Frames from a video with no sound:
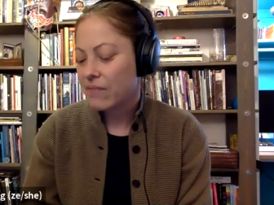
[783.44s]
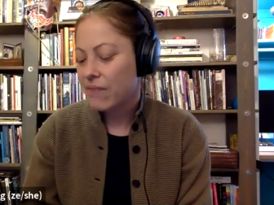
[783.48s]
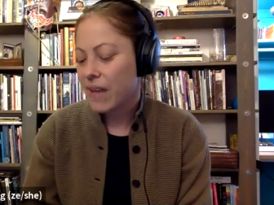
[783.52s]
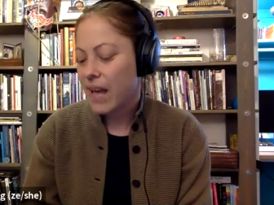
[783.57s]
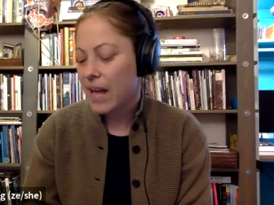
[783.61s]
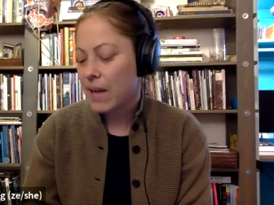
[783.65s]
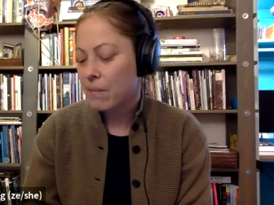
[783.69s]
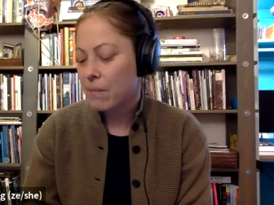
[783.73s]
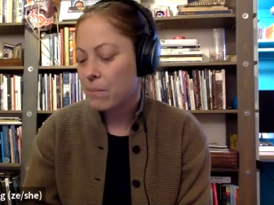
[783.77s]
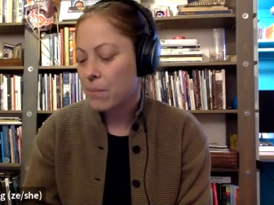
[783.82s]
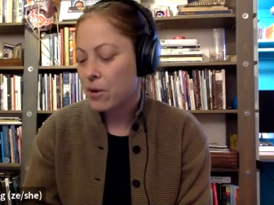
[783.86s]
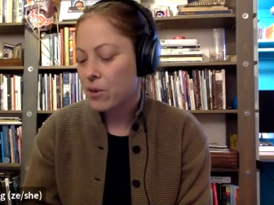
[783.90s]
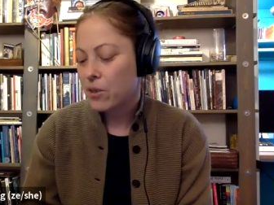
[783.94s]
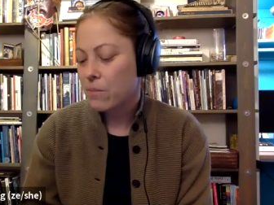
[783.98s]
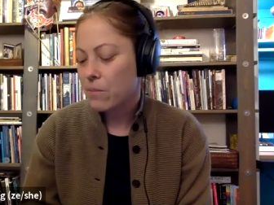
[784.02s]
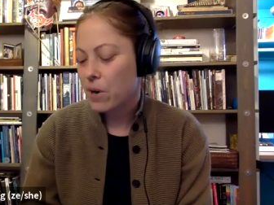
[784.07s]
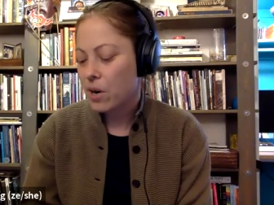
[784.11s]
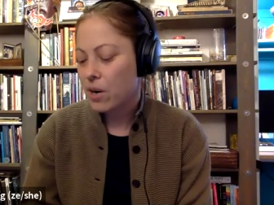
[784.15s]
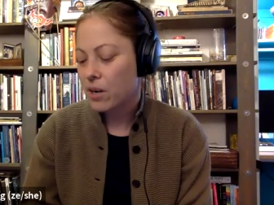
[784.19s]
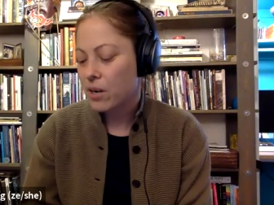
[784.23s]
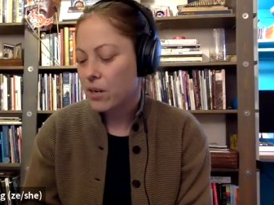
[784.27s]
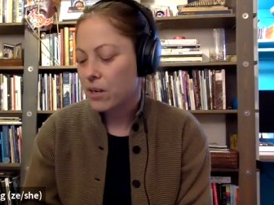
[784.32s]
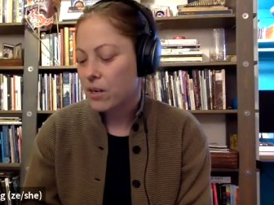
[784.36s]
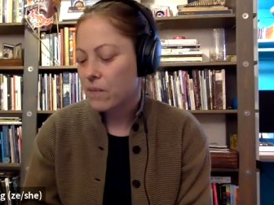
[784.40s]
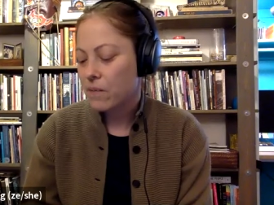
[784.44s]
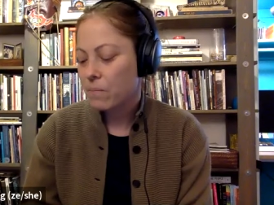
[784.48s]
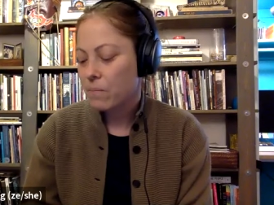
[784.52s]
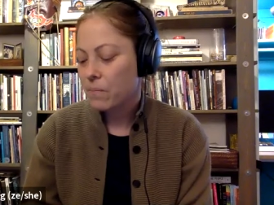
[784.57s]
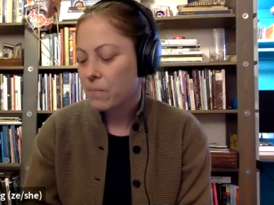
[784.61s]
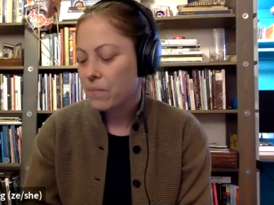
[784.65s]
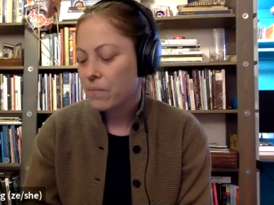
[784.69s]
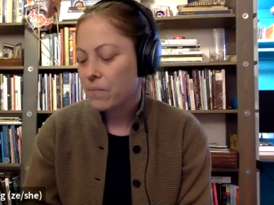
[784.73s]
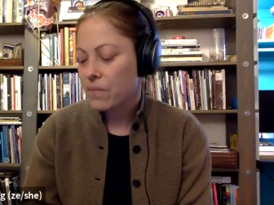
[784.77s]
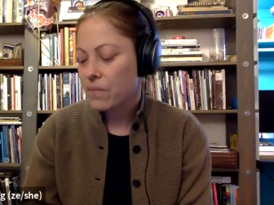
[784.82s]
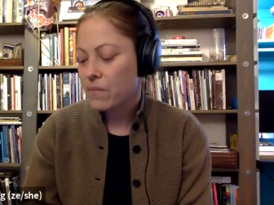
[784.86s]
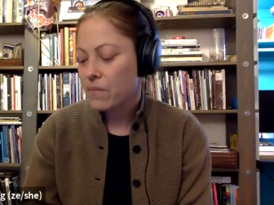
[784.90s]
a fat birthmark,
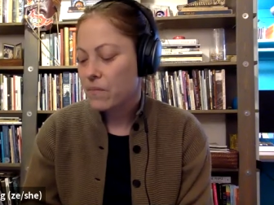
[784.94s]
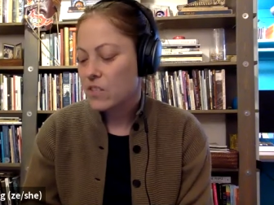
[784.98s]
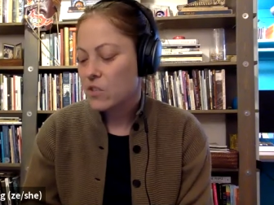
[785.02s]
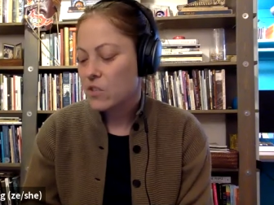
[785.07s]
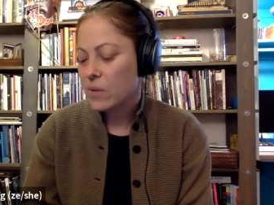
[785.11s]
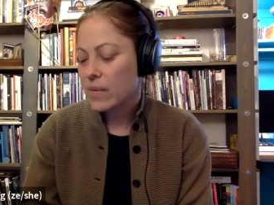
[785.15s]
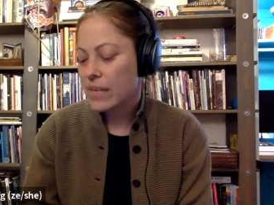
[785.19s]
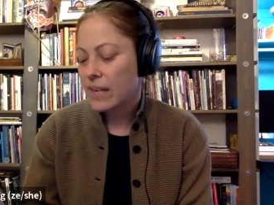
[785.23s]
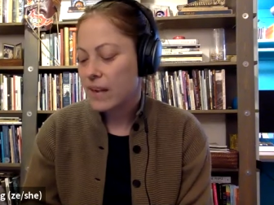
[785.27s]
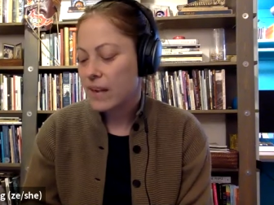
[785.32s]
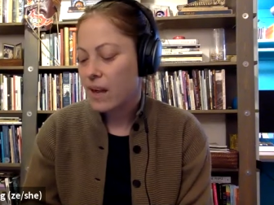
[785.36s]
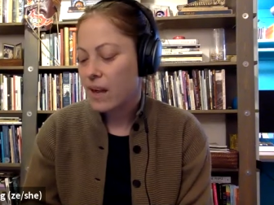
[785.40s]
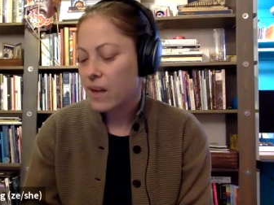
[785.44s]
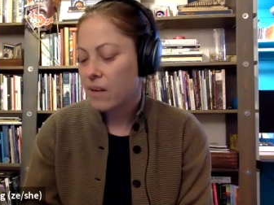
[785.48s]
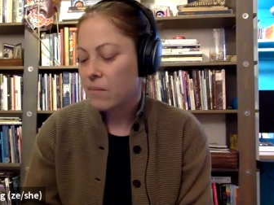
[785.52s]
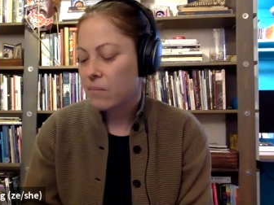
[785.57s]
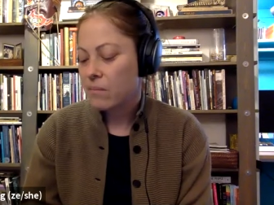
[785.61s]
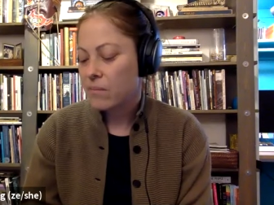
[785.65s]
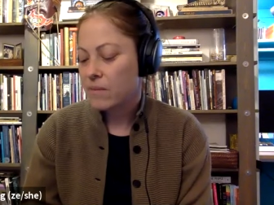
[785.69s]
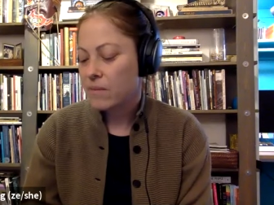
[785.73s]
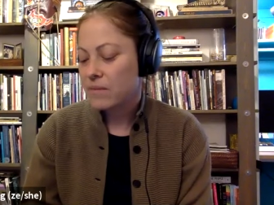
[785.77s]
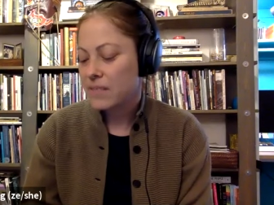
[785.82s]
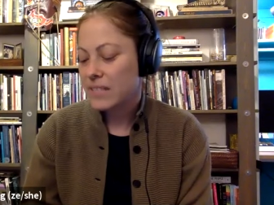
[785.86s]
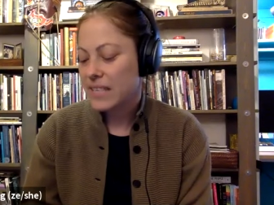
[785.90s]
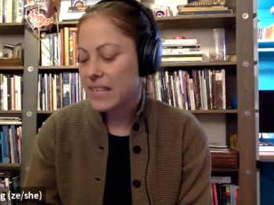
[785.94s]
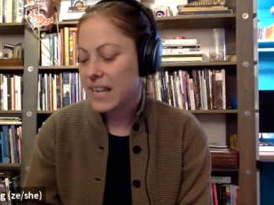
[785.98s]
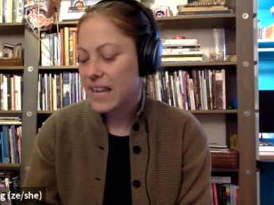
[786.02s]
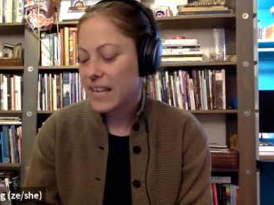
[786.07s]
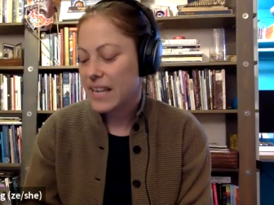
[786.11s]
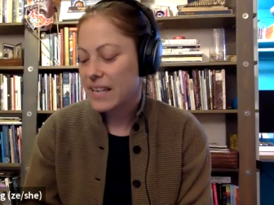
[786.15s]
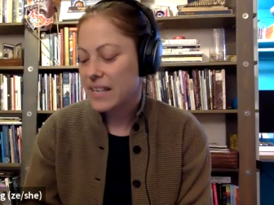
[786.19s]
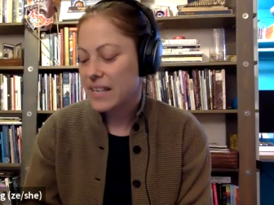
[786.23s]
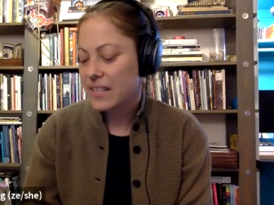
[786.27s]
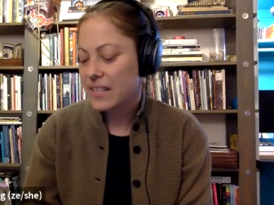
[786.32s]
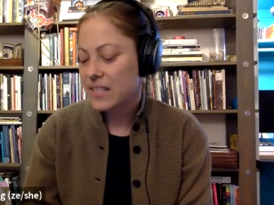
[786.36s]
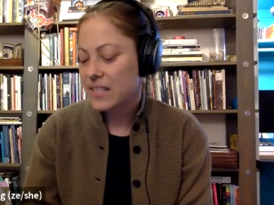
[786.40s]
the sweet hum of
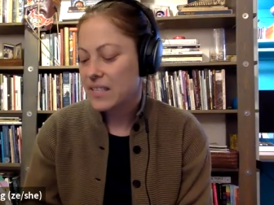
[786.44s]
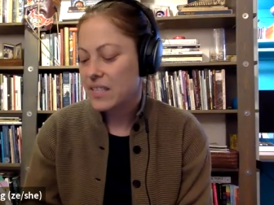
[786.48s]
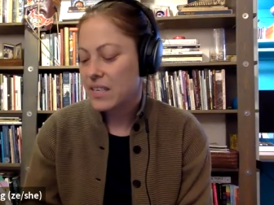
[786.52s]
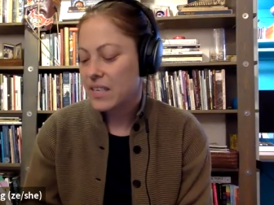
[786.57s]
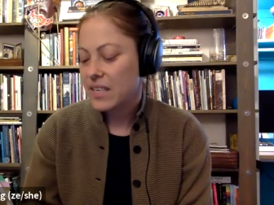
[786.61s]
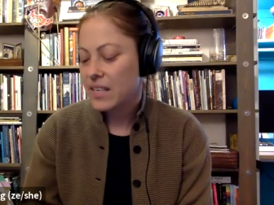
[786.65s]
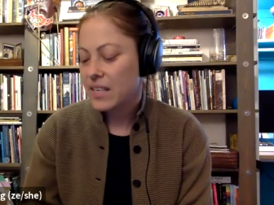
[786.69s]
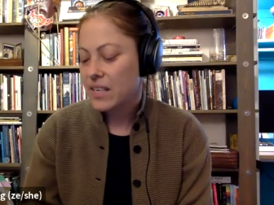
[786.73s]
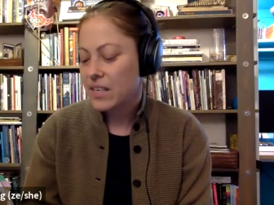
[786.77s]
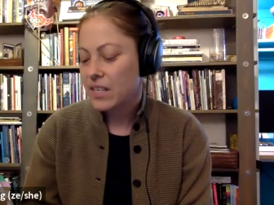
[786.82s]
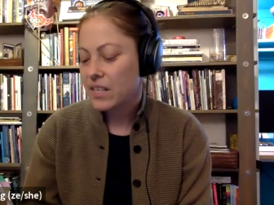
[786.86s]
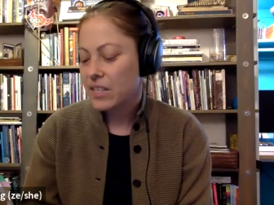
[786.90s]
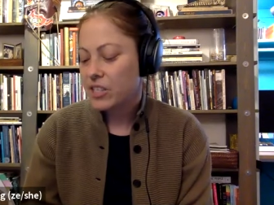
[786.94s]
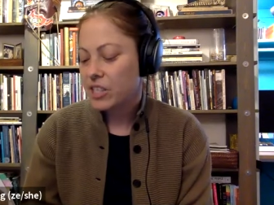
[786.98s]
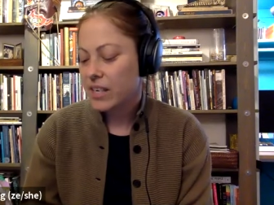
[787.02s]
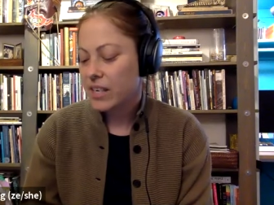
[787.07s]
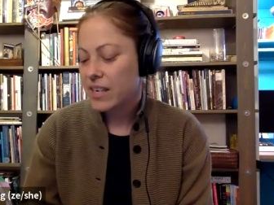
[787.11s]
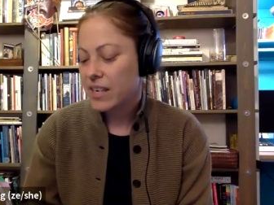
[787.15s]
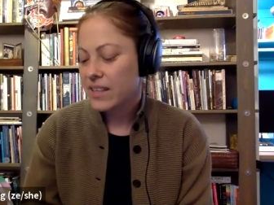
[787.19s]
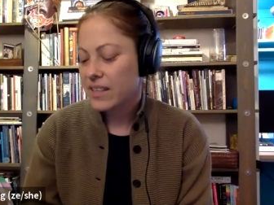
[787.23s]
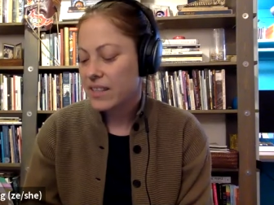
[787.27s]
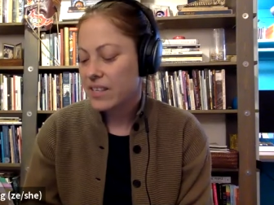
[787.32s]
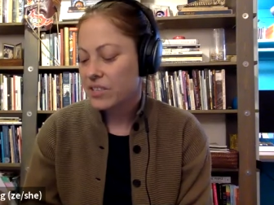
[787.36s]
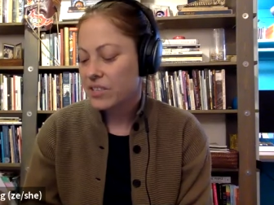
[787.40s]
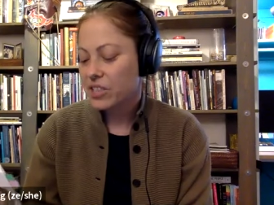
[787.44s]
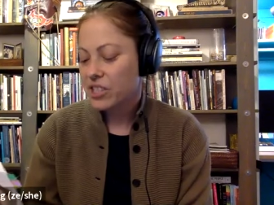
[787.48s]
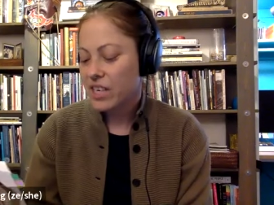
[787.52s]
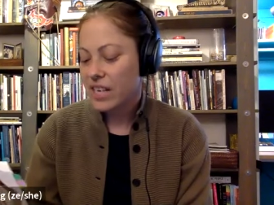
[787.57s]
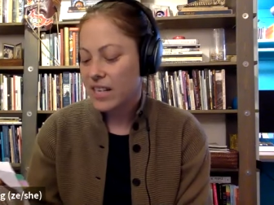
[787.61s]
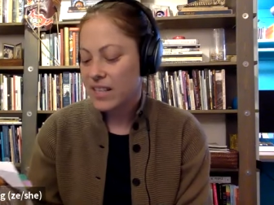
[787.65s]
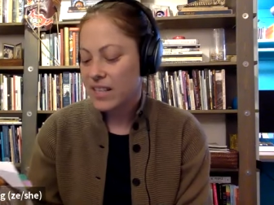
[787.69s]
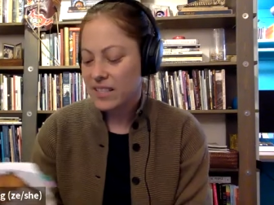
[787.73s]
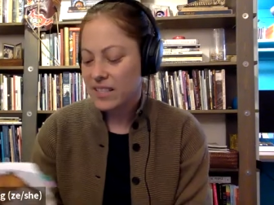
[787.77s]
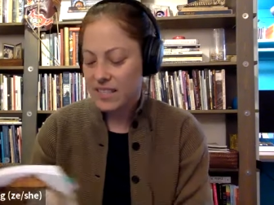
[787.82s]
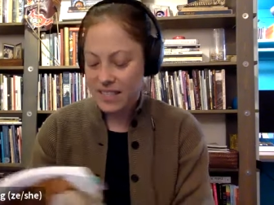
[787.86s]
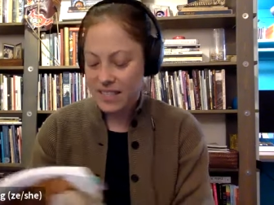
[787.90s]
cicadas chucking their
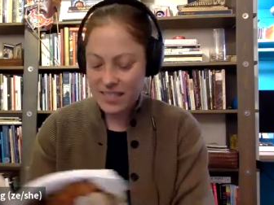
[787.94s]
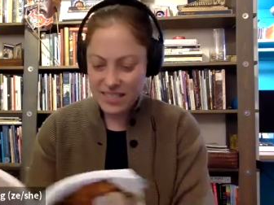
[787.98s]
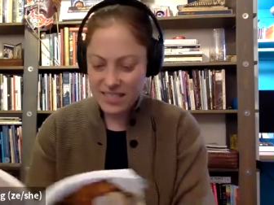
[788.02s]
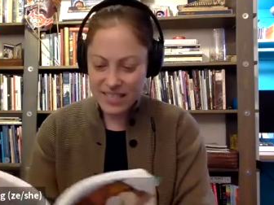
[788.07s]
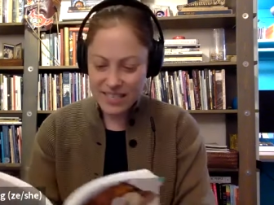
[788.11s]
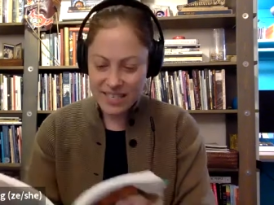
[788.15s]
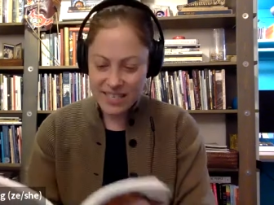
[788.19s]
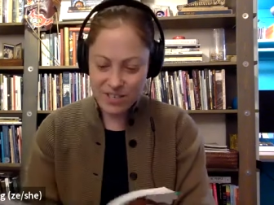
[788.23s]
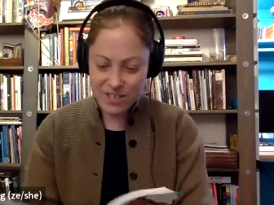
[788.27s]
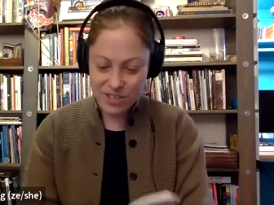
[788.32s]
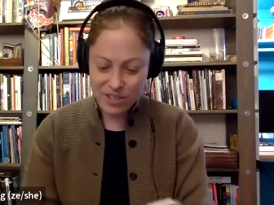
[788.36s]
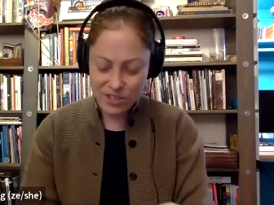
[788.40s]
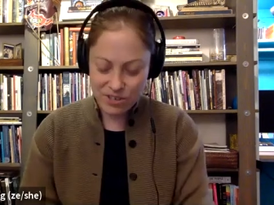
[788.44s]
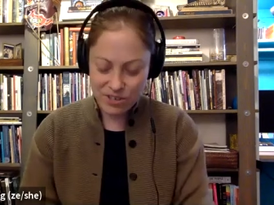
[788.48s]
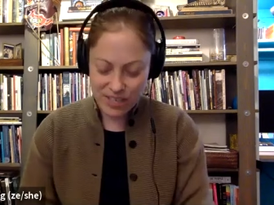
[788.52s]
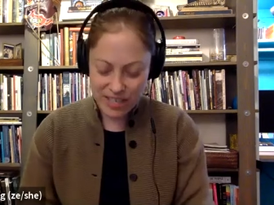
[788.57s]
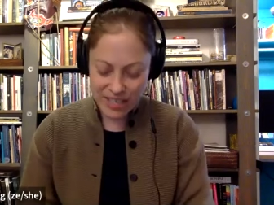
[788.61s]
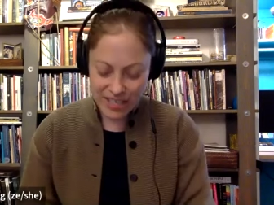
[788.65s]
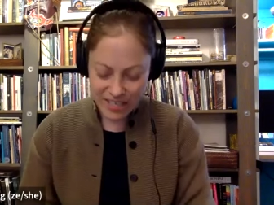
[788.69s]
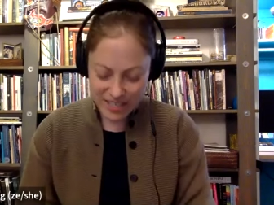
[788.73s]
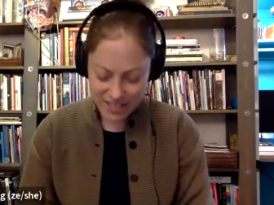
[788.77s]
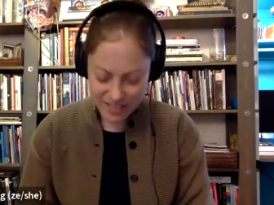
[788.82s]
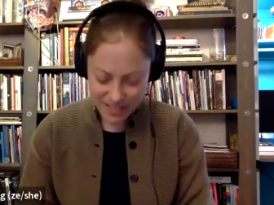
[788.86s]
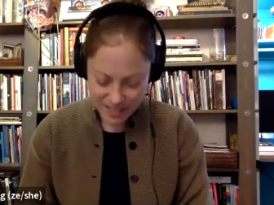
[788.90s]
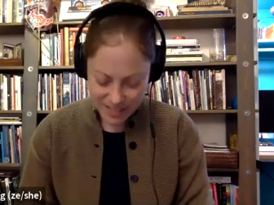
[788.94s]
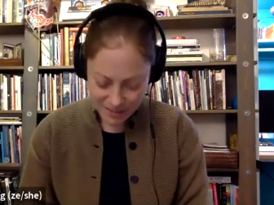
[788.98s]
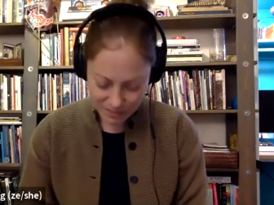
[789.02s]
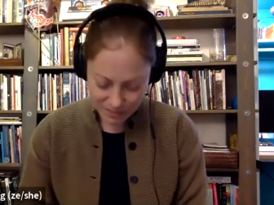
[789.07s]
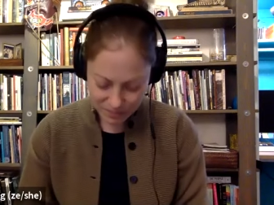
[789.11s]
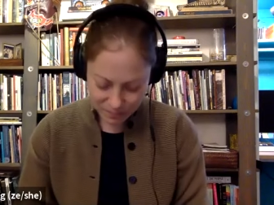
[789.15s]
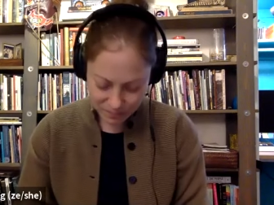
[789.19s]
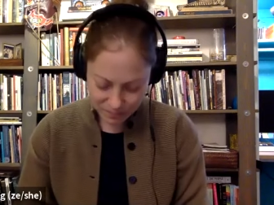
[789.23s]
shells in the cedar trees.